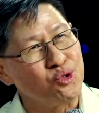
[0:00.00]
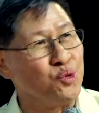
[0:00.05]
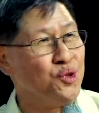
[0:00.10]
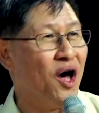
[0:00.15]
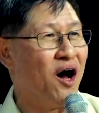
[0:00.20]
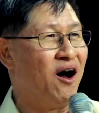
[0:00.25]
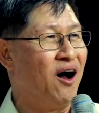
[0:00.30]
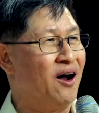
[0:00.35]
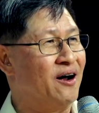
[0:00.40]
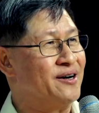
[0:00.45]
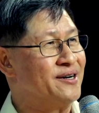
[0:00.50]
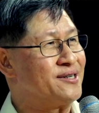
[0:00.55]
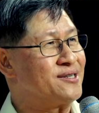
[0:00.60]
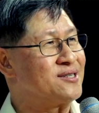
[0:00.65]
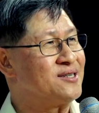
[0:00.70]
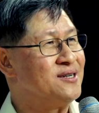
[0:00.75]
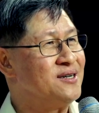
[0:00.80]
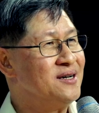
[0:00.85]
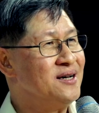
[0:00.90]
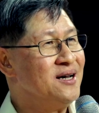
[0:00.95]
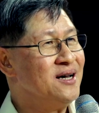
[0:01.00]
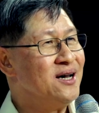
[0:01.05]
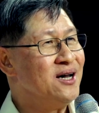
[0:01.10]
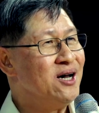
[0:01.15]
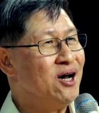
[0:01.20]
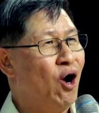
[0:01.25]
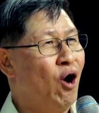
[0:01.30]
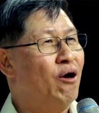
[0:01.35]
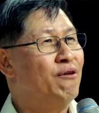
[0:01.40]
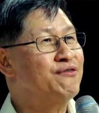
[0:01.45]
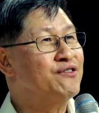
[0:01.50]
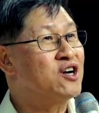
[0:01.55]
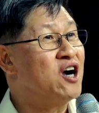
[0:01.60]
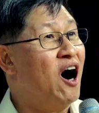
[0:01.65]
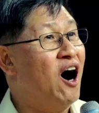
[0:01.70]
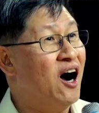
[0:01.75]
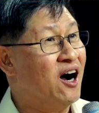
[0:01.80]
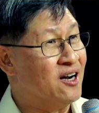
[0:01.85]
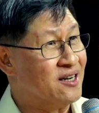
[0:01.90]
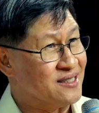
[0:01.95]
the heart of
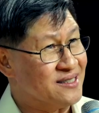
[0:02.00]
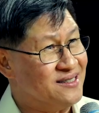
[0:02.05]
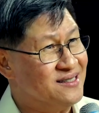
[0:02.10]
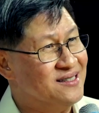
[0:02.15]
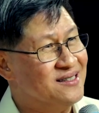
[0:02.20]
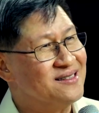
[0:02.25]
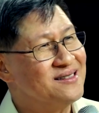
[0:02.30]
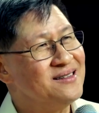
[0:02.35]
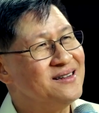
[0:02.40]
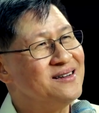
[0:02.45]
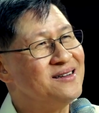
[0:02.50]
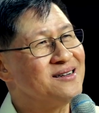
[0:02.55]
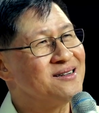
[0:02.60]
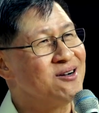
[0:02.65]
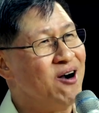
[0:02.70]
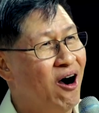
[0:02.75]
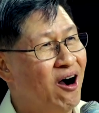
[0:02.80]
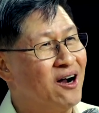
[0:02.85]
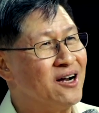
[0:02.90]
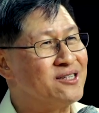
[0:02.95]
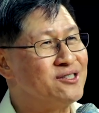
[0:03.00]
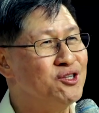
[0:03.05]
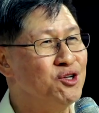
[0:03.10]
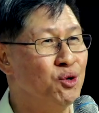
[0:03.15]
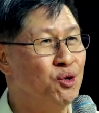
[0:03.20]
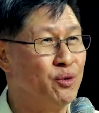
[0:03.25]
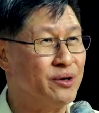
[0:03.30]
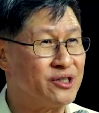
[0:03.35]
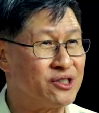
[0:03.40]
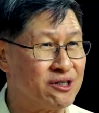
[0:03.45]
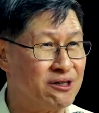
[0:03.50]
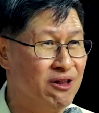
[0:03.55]
God. An interactive